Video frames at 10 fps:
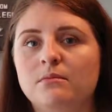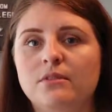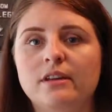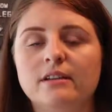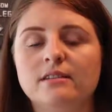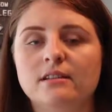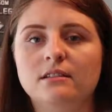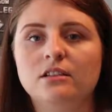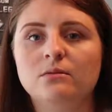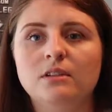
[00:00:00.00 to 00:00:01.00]
things that
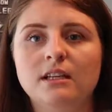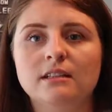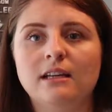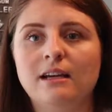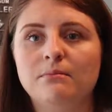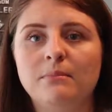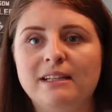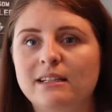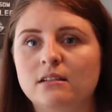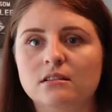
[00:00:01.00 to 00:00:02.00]
you need, like
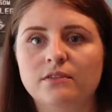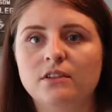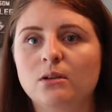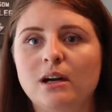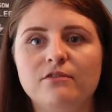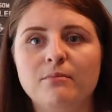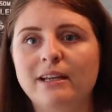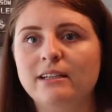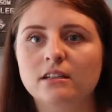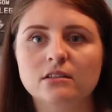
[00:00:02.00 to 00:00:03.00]
medical, if you have
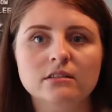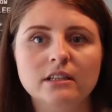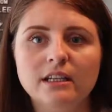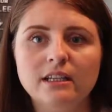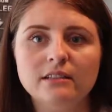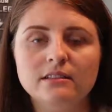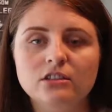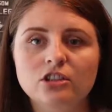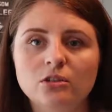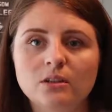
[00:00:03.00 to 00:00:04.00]
medical needs,
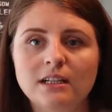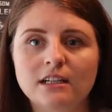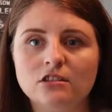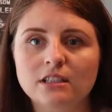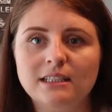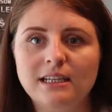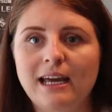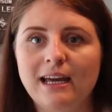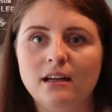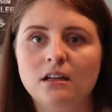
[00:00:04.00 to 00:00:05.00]
you can actually
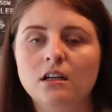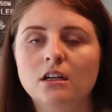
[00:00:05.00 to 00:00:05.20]
get